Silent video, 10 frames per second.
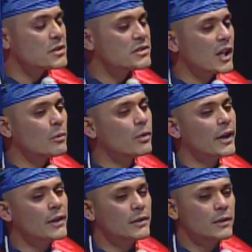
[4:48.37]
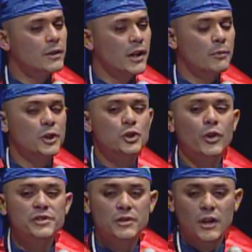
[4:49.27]
celebrate and
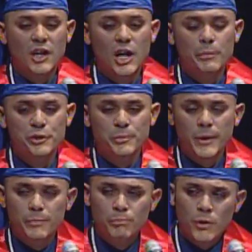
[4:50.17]
rejoice in our accomplishment.